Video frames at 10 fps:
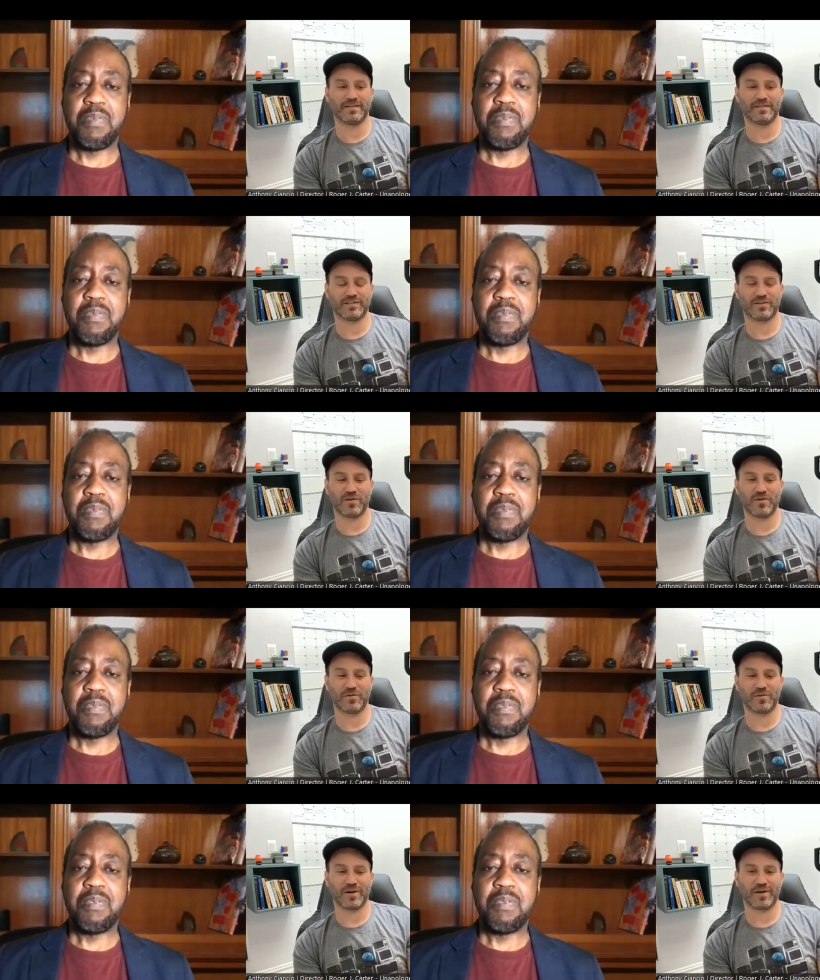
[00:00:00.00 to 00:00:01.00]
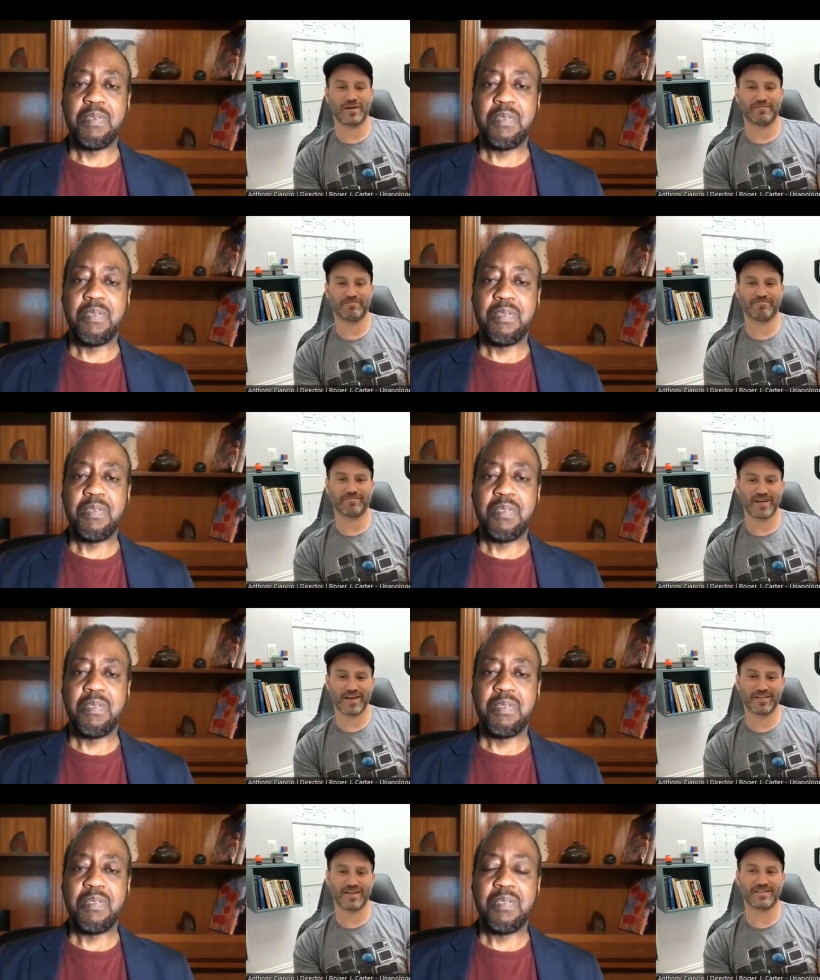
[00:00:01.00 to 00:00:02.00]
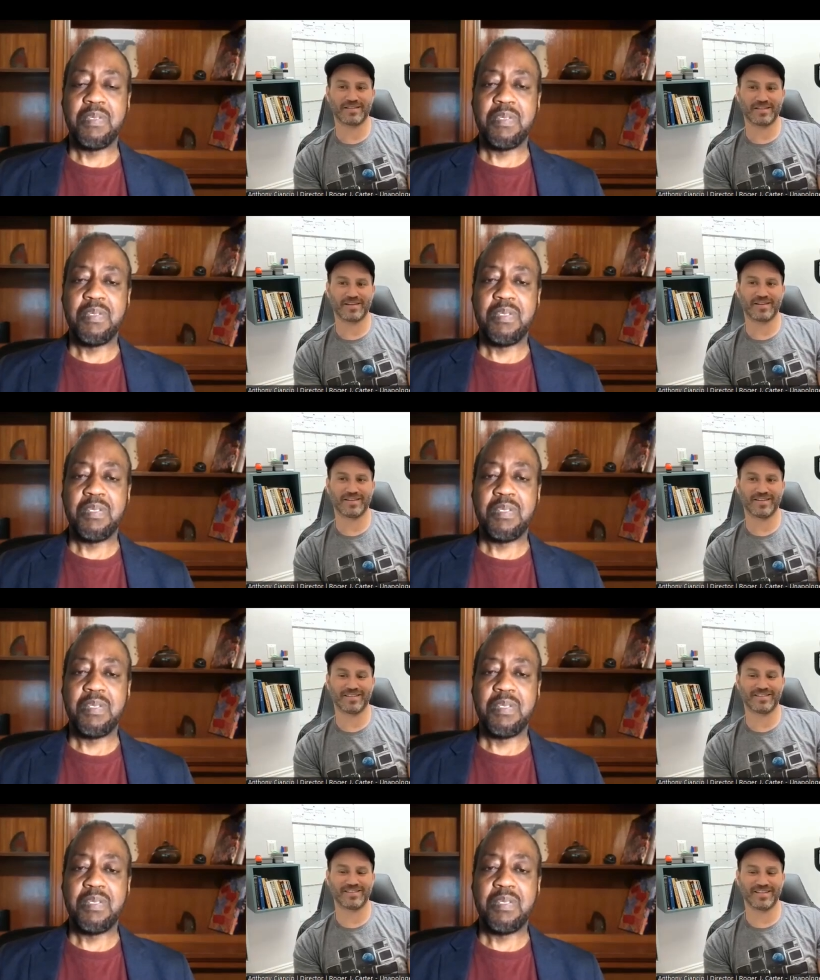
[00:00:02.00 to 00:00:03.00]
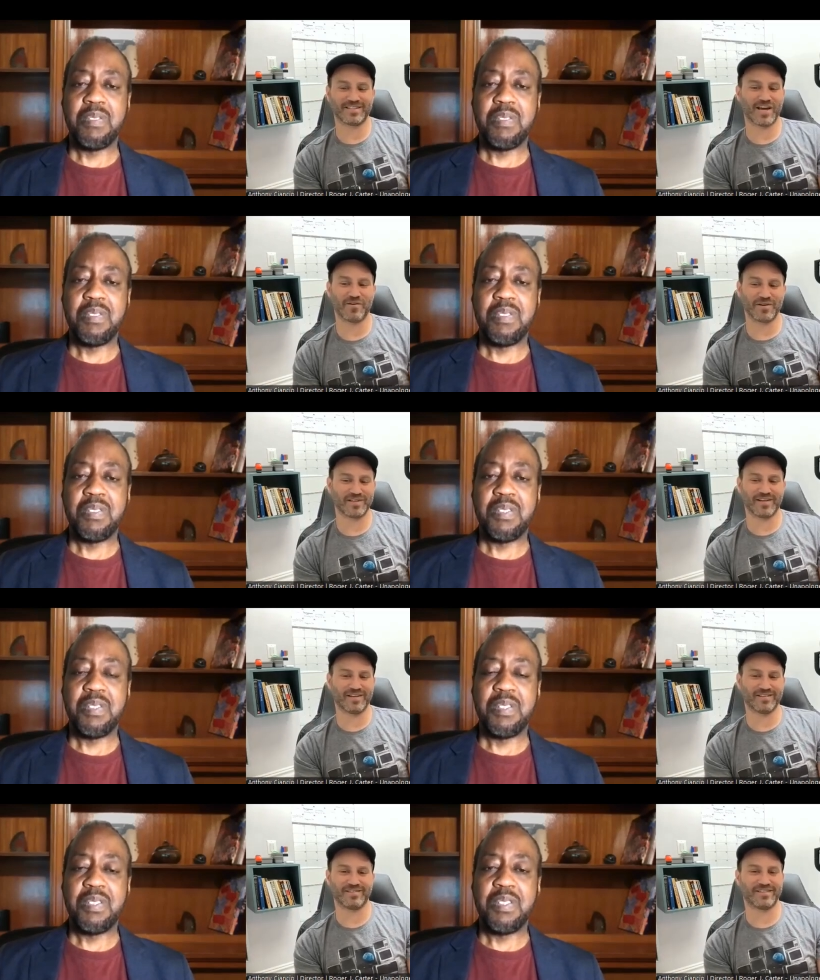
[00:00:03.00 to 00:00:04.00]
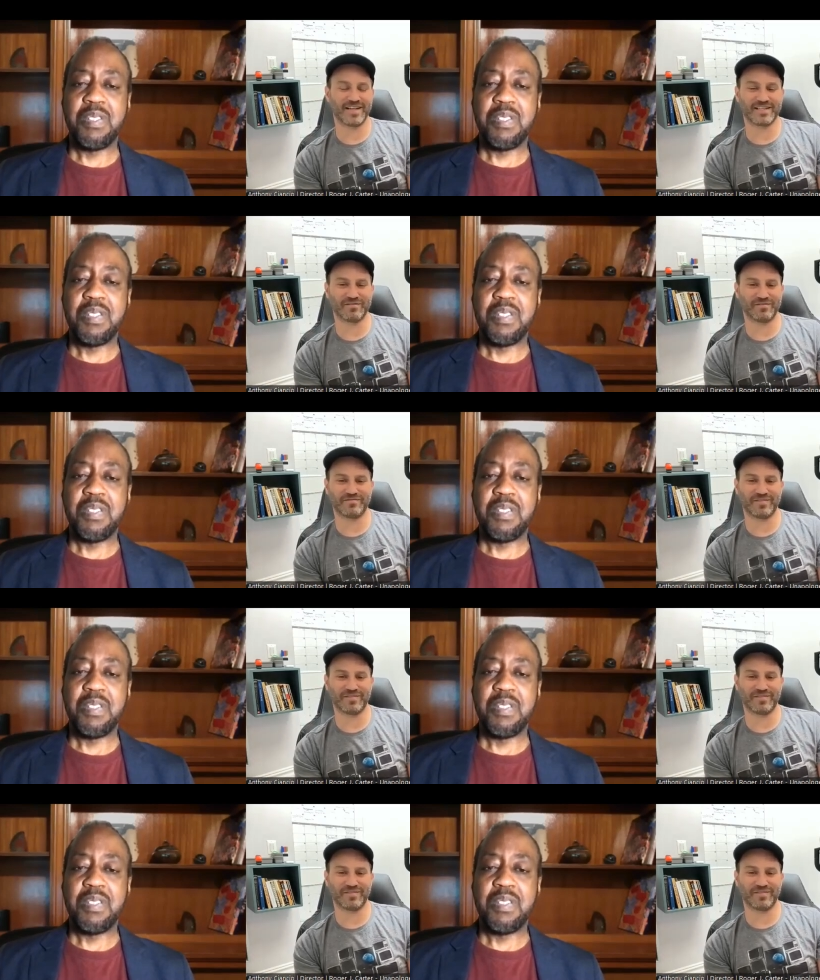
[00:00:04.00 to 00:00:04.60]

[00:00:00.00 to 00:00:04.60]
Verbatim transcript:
Speaker 1: so uh, yeah, that's uh, it's it's always a takes a,